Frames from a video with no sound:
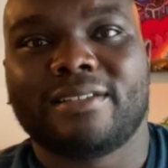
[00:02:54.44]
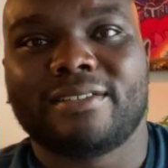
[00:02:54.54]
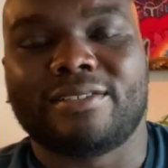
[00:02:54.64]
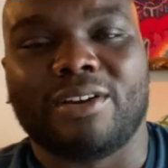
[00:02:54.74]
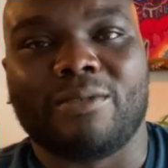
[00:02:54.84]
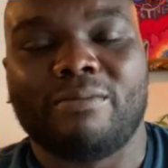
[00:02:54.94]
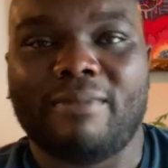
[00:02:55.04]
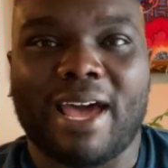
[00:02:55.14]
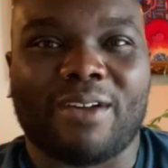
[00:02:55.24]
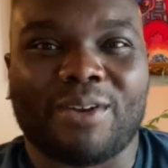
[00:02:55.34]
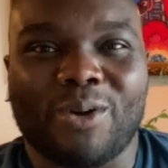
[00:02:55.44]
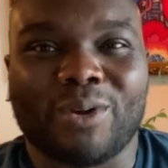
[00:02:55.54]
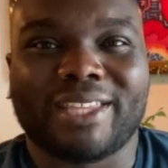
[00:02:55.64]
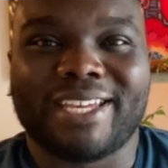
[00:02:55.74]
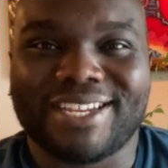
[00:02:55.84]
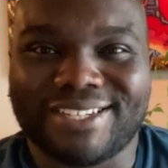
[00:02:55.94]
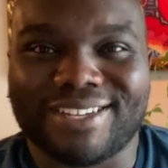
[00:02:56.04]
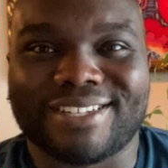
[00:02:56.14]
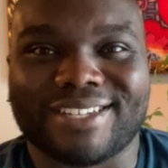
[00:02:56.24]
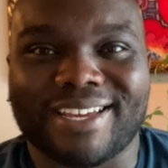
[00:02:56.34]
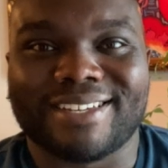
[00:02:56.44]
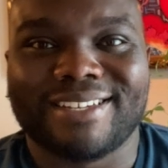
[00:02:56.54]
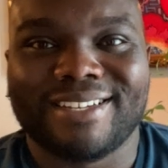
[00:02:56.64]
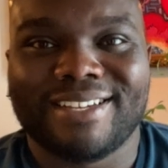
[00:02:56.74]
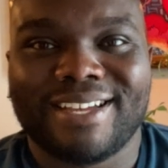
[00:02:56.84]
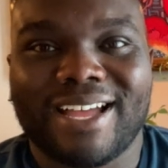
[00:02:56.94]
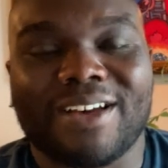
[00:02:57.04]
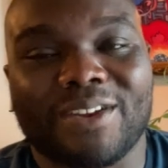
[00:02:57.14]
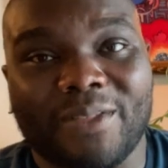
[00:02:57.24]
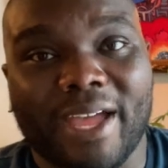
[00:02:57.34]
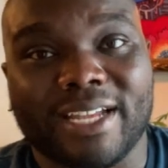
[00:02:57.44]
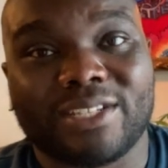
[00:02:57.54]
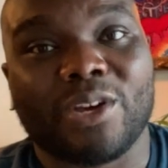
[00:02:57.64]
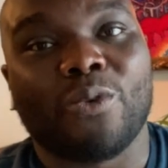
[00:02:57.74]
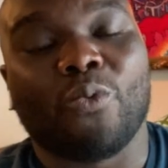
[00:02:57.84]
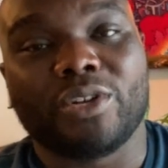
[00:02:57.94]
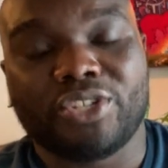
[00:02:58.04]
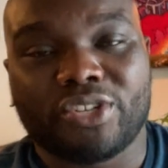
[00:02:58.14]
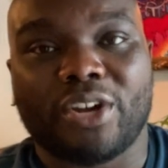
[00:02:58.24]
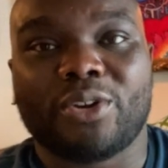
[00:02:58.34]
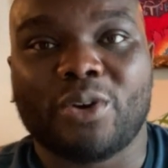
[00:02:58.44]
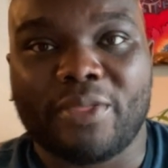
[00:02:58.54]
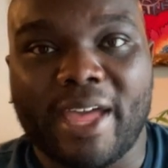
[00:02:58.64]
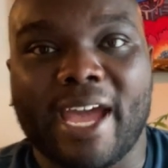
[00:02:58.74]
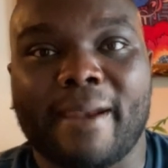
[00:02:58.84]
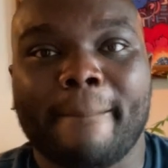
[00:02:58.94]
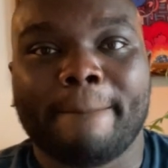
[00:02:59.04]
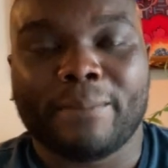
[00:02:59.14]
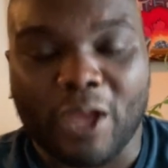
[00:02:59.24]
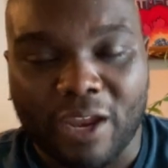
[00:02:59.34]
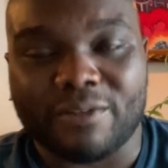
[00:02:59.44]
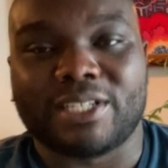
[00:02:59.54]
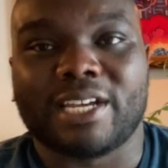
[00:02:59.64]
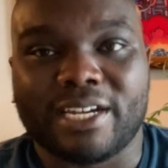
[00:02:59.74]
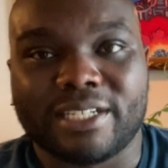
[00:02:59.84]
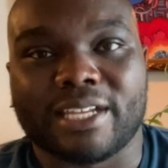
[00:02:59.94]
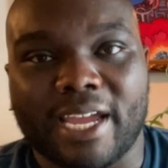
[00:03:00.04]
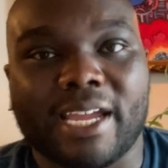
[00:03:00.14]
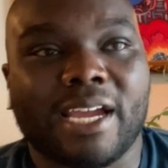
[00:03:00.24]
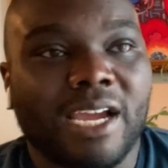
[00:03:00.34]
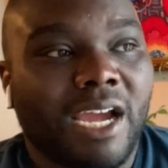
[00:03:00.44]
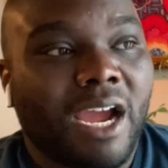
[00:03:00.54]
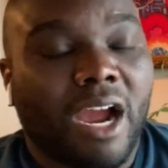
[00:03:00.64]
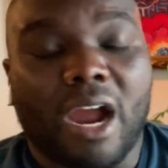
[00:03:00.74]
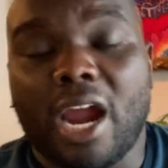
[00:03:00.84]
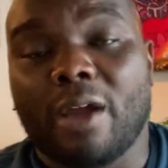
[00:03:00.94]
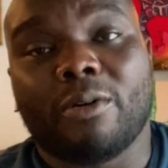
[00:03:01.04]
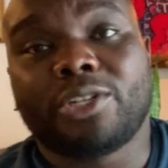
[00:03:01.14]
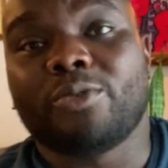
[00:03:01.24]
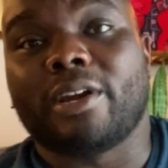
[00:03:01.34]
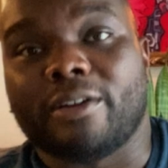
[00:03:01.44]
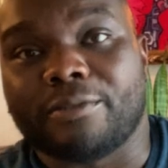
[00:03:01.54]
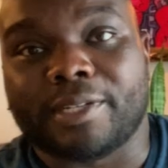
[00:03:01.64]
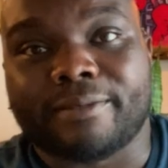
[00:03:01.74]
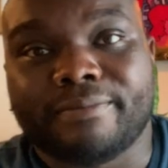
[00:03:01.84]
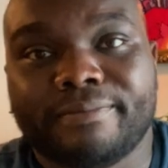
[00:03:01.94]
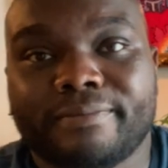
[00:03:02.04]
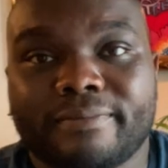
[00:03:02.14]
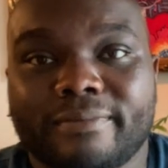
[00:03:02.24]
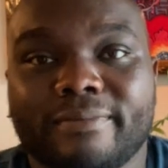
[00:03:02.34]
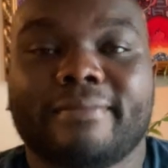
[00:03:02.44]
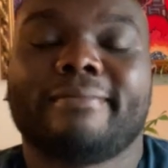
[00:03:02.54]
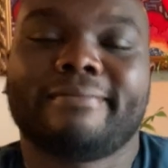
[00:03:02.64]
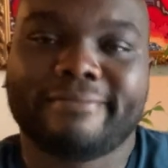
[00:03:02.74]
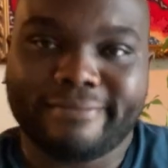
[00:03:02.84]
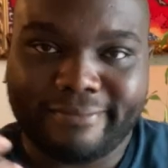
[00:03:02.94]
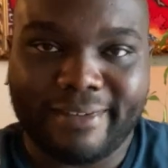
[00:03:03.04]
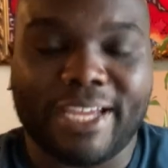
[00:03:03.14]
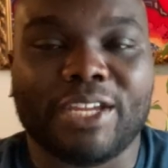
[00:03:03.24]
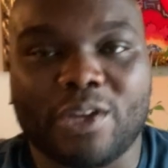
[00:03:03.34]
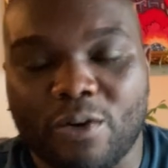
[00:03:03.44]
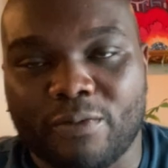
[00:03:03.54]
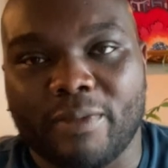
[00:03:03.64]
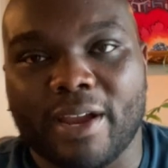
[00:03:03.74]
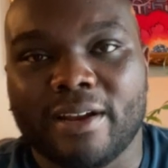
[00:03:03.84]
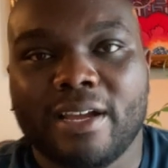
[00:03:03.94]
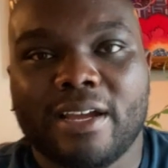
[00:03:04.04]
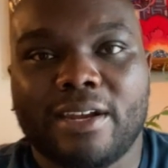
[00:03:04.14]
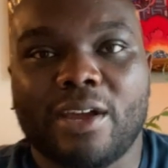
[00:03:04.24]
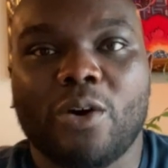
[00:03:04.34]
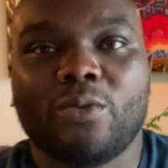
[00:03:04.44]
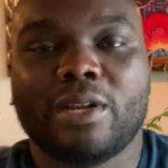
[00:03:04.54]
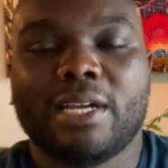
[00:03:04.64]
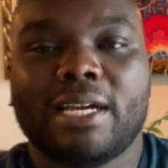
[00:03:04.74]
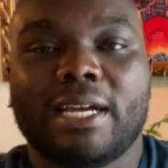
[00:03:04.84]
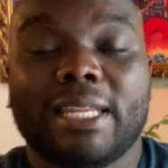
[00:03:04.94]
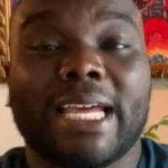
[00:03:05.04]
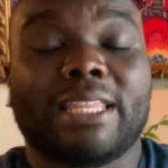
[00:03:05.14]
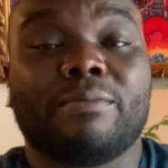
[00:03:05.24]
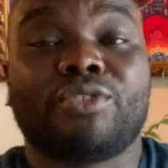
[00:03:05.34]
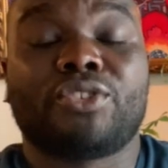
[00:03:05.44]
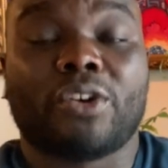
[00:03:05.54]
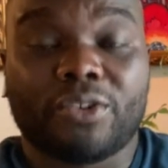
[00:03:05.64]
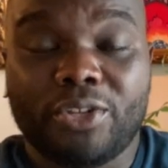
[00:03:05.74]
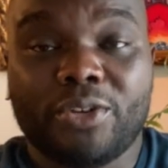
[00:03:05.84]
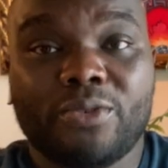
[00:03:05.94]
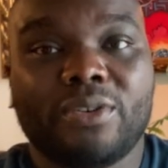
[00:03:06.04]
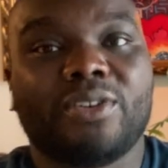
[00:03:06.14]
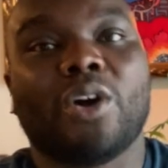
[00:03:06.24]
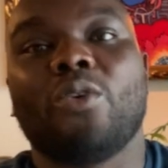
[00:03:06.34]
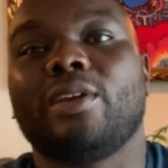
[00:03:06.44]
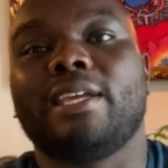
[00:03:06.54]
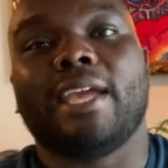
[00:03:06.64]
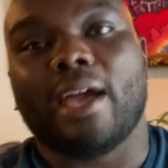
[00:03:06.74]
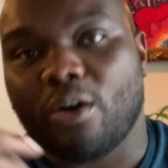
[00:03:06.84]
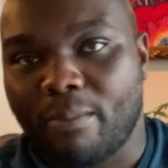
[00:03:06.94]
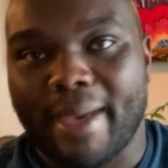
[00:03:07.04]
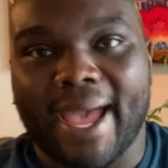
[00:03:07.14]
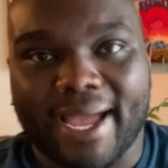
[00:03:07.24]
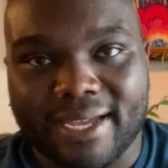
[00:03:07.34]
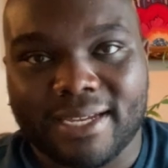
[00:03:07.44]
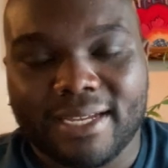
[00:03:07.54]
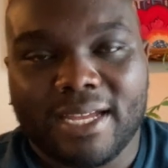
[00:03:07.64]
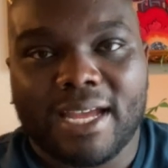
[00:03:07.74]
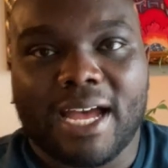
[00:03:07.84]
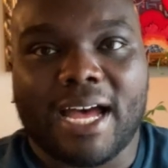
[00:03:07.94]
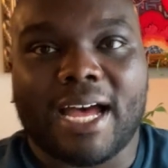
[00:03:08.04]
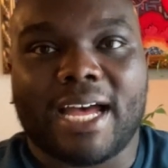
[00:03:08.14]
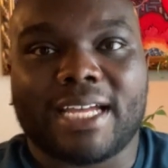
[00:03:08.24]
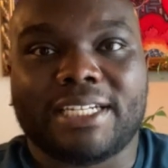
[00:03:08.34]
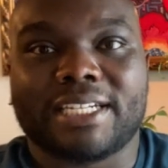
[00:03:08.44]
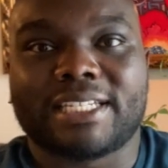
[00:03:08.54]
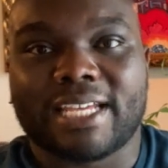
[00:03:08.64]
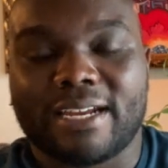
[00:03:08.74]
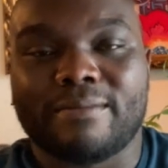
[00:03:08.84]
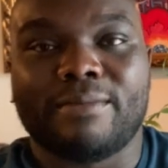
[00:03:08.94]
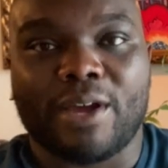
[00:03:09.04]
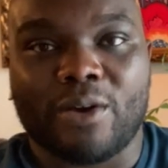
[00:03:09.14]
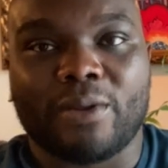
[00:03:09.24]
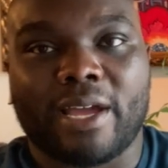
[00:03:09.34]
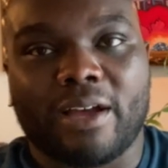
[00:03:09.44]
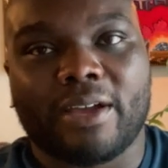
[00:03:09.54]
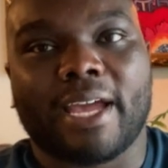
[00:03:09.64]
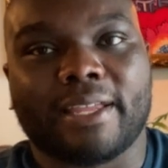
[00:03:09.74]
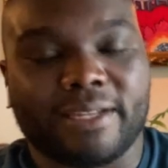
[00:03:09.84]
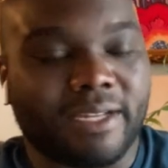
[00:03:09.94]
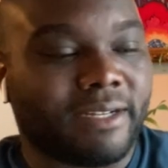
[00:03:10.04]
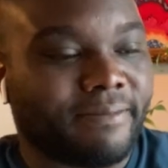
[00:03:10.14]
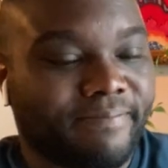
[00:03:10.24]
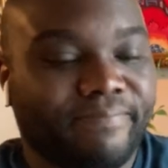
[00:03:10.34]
So I don't know what the kitchen looks like. I don't know that. So once you start doing that, all of a sudden it's like, all right, what you know, man? And you go from there. Don't let them startle you. Don't yell back. Uh, just let them know, like, okay, look,